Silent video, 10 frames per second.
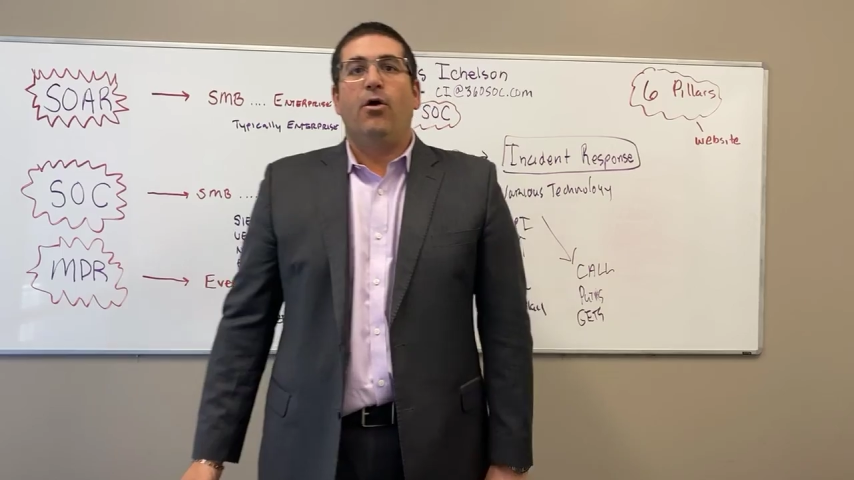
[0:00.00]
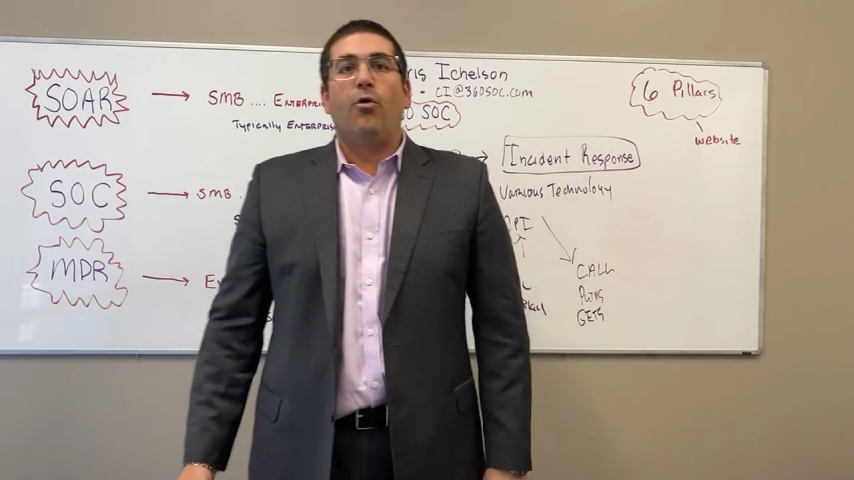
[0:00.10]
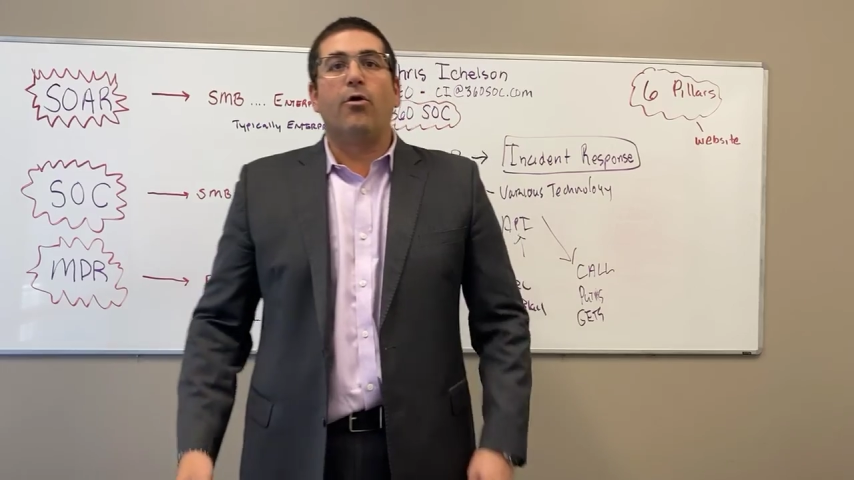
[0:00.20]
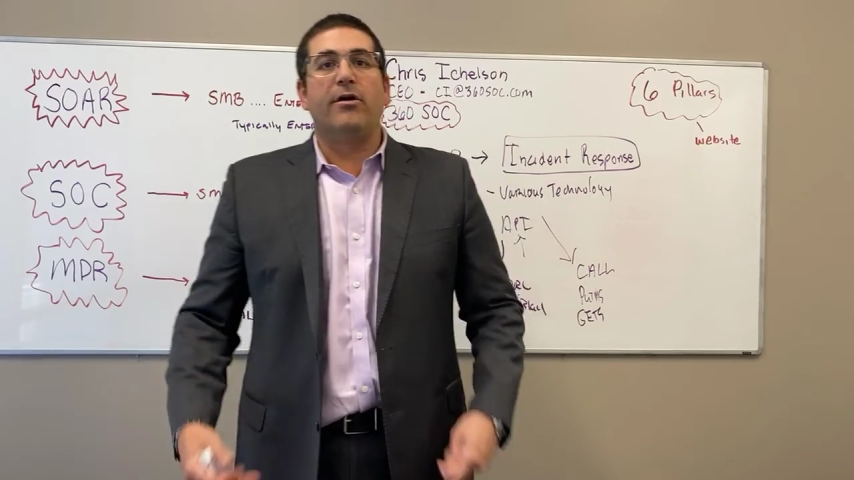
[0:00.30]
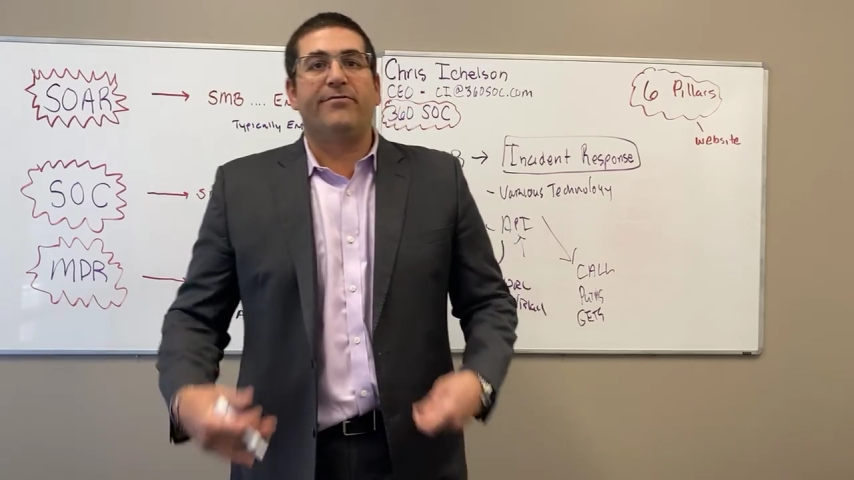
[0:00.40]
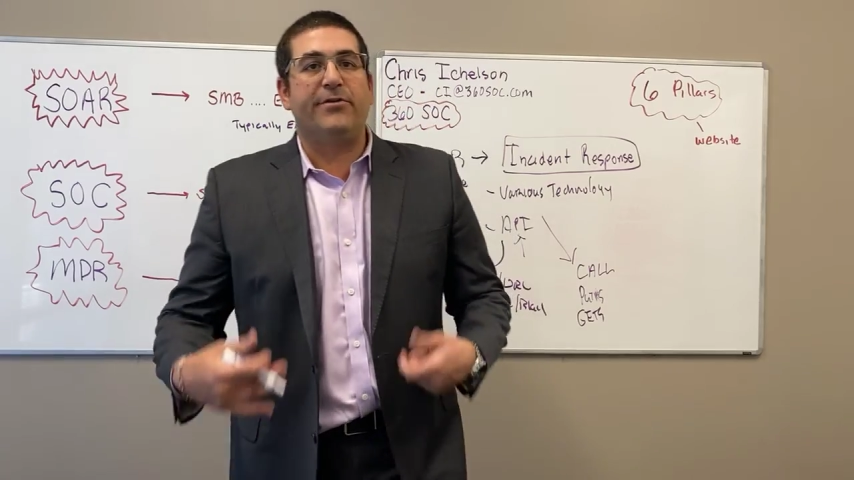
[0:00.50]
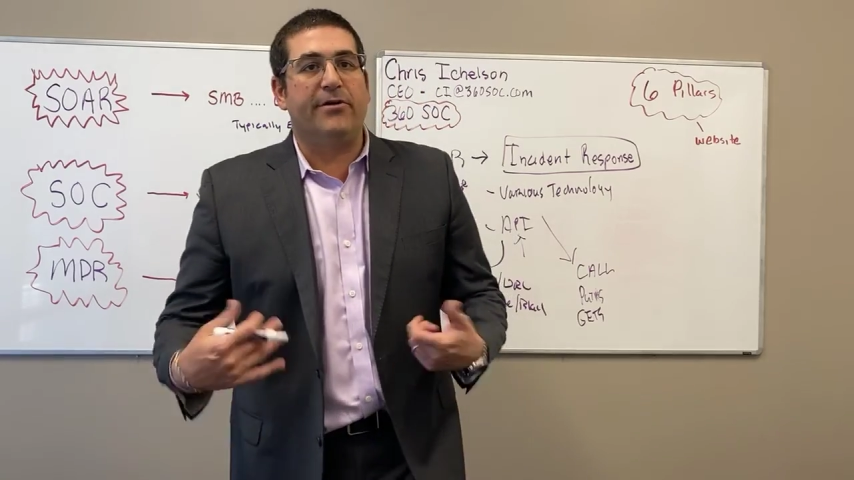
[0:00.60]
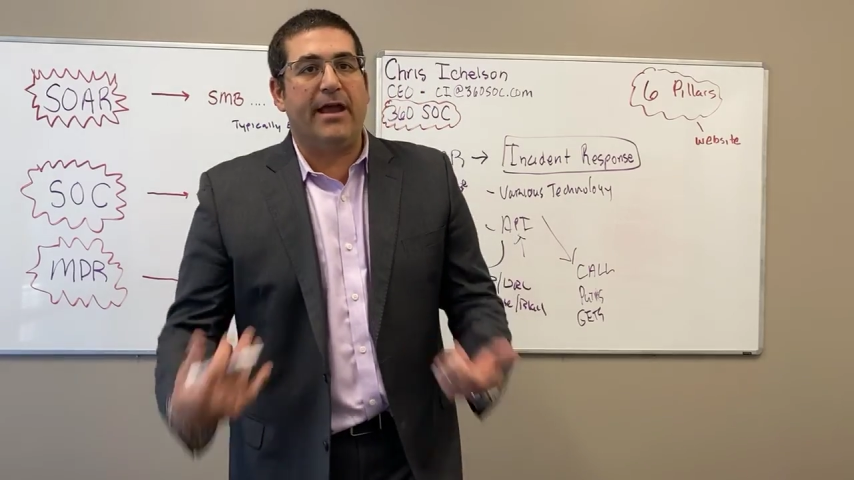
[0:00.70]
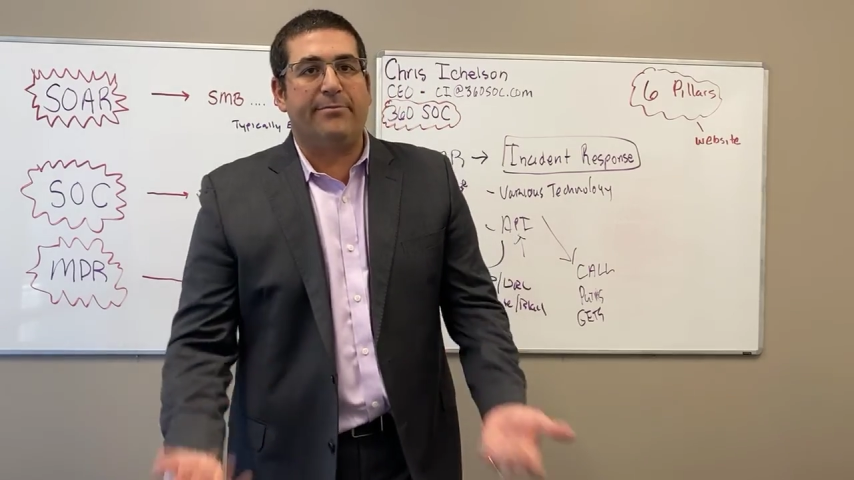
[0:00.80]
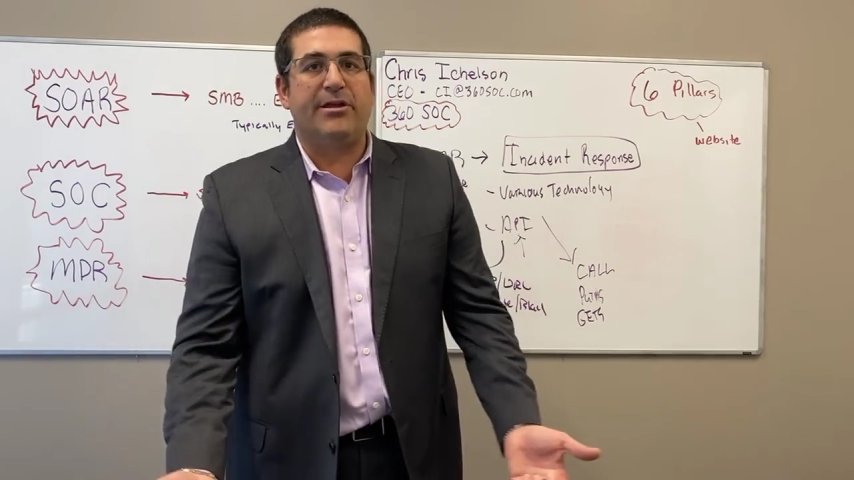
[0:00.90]
or if you're
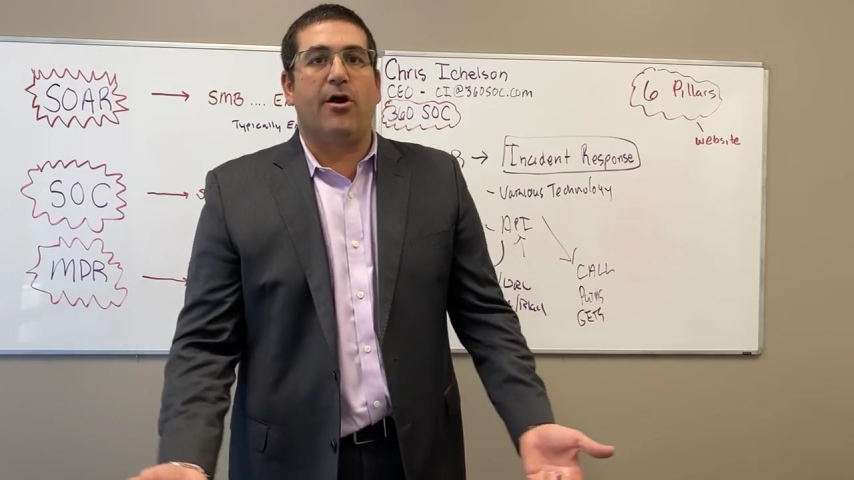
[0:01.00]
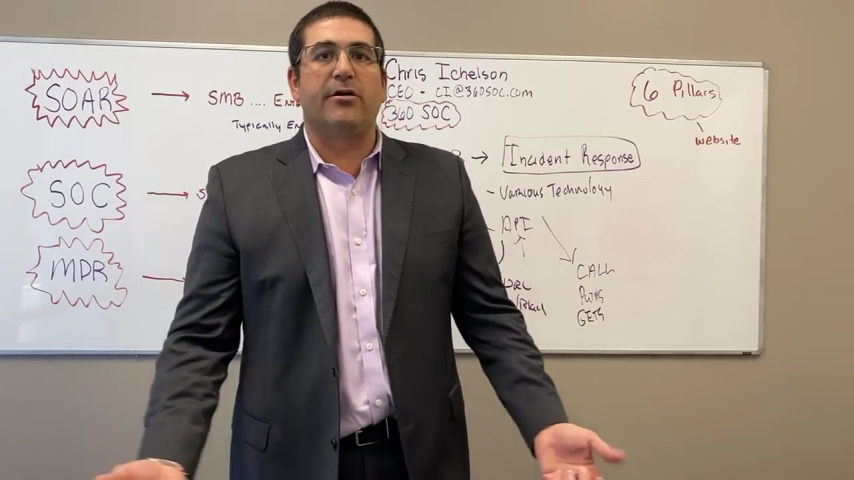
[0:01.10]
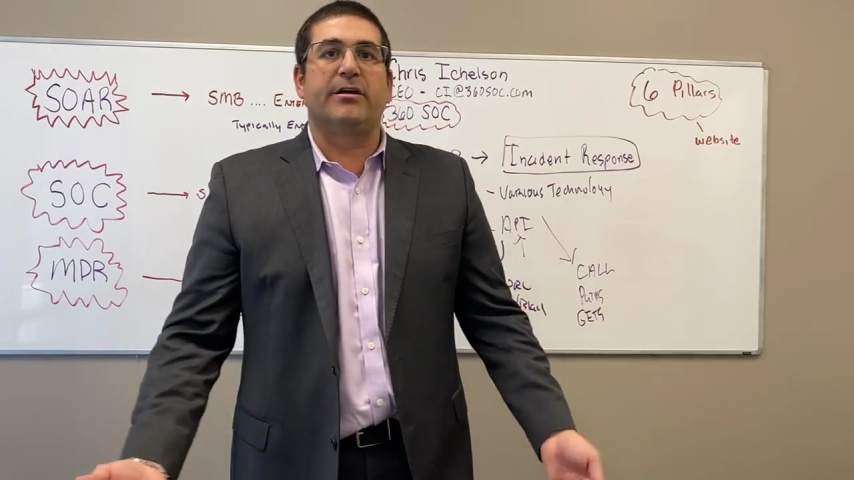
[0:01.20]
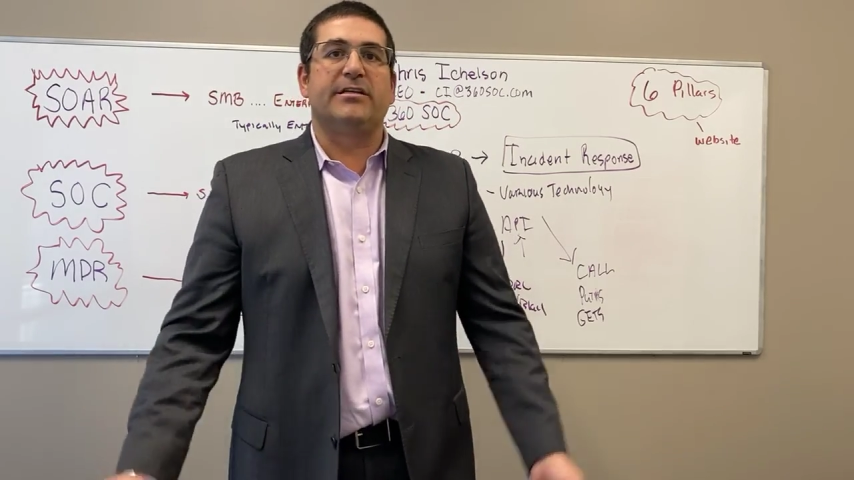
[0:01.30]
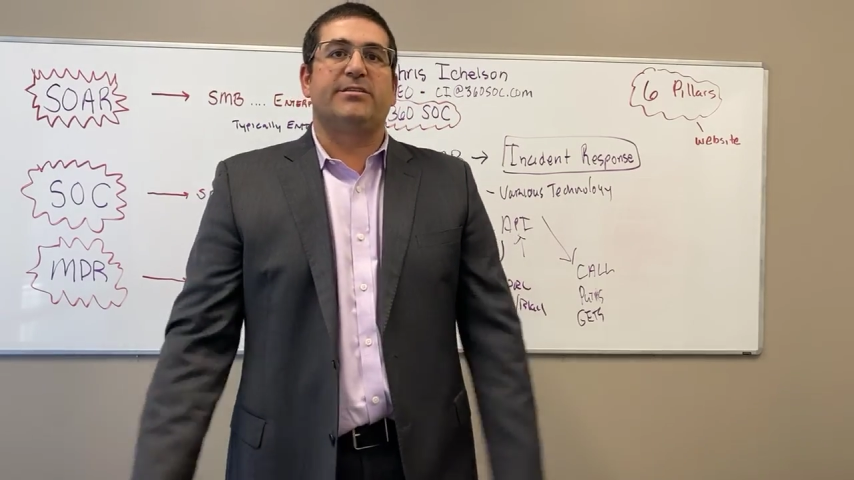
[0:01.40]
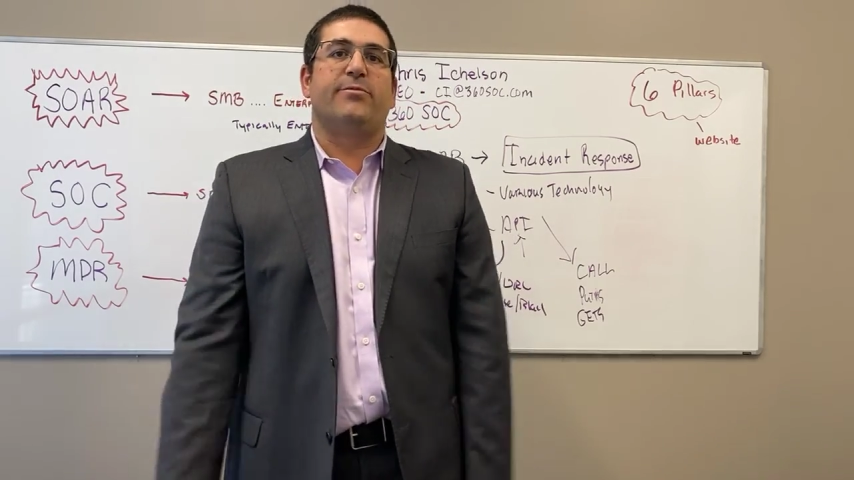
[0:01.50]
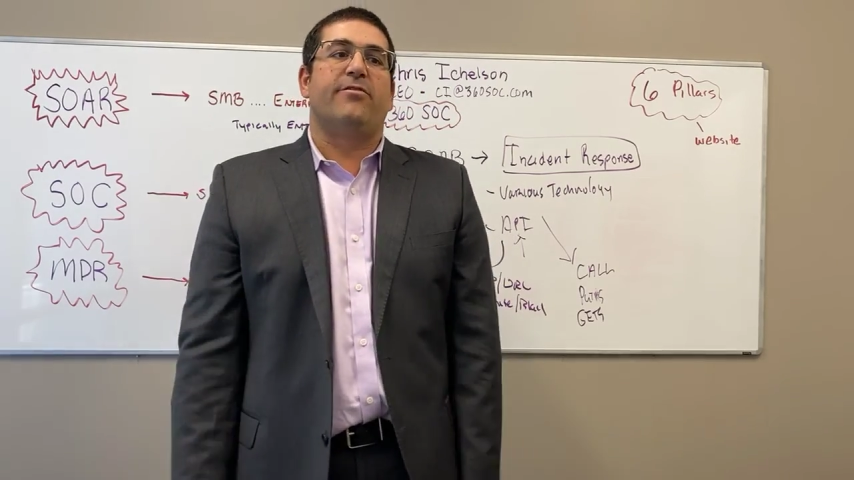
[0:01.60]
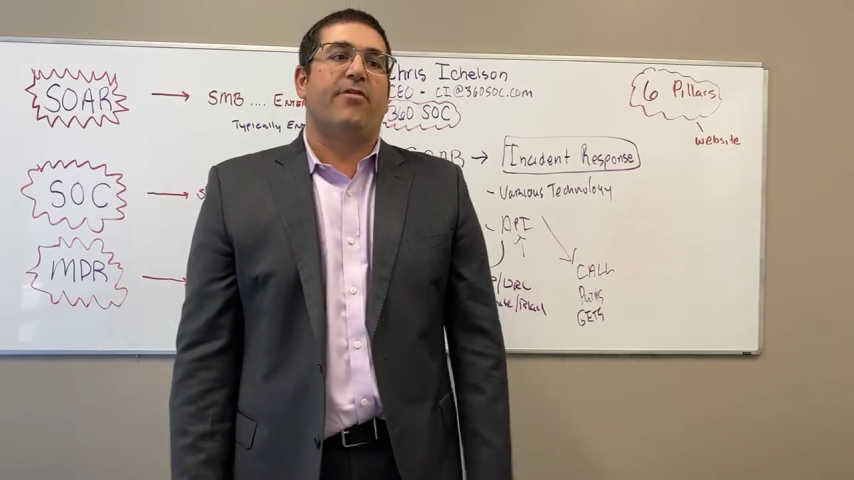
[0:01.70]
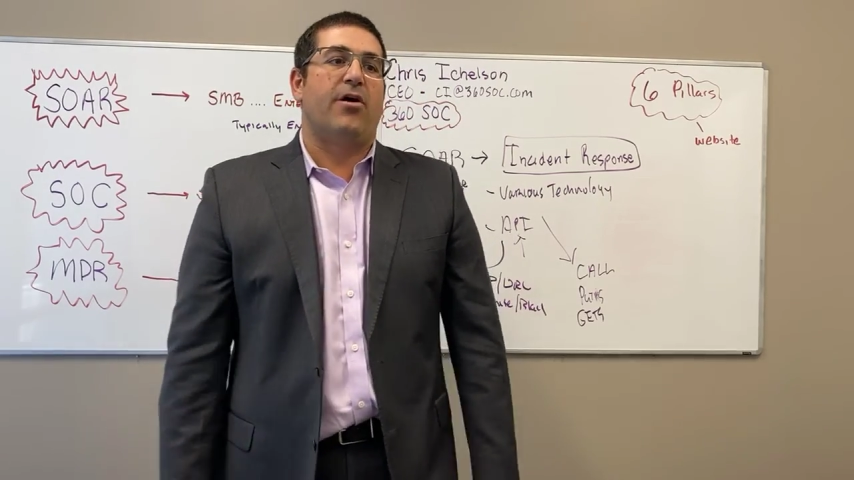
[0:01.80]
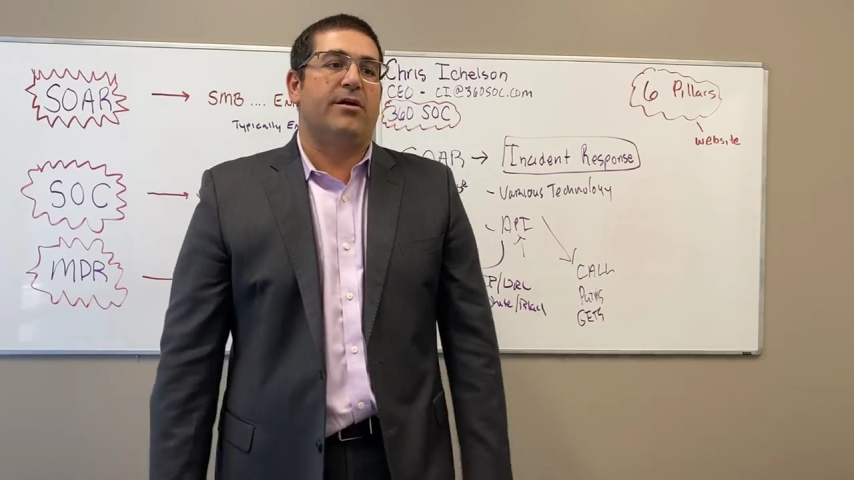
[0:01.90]
an MDR customer
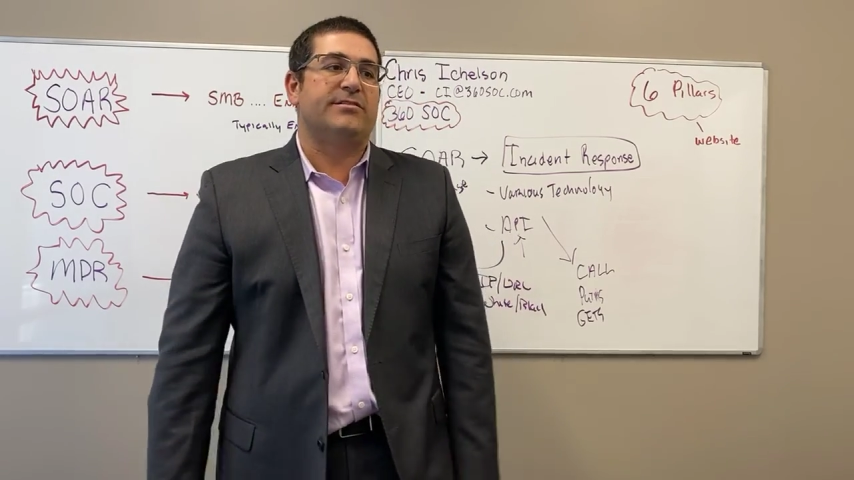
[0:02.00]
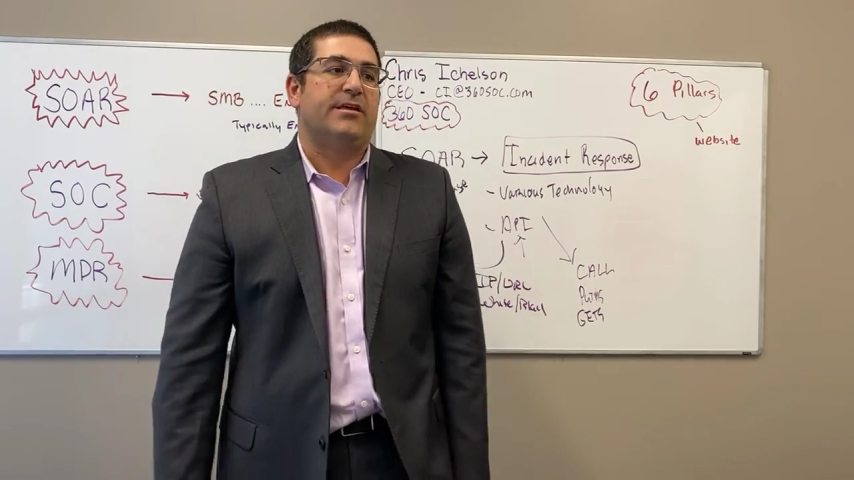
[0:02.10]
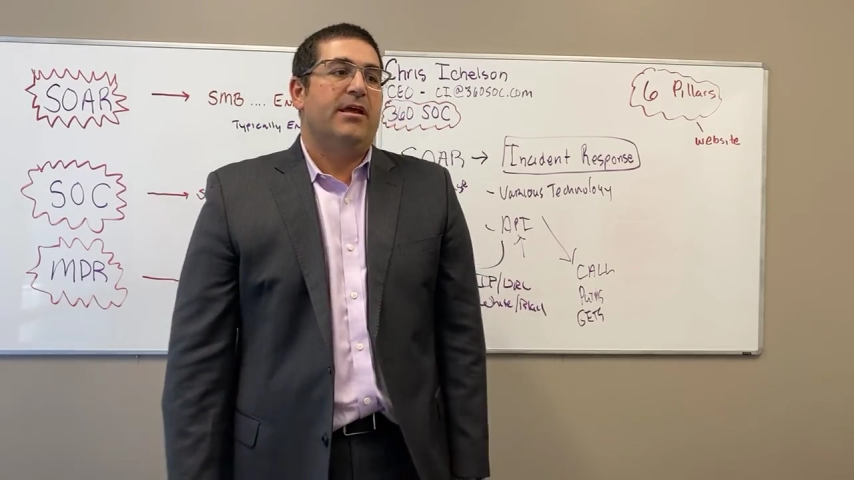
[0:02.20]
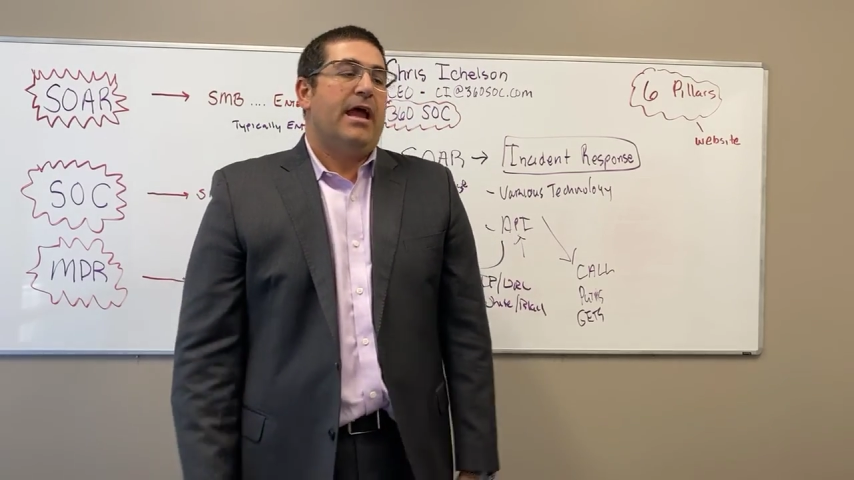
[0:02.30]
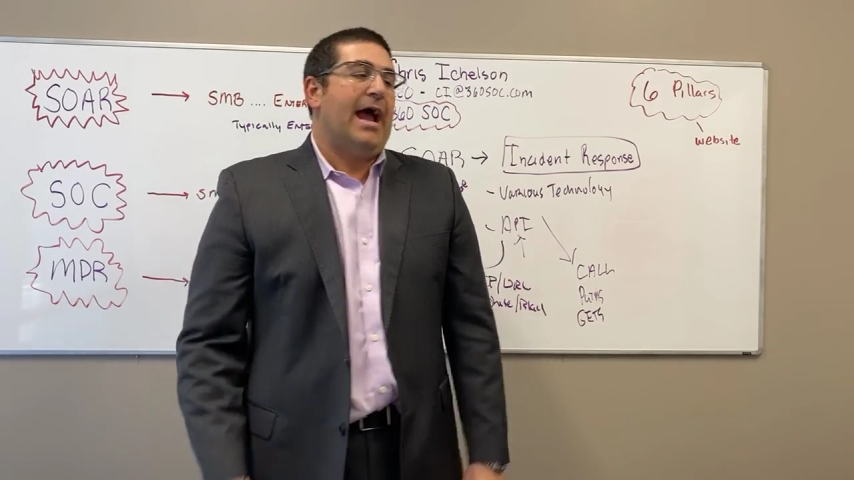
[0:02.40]
of ours,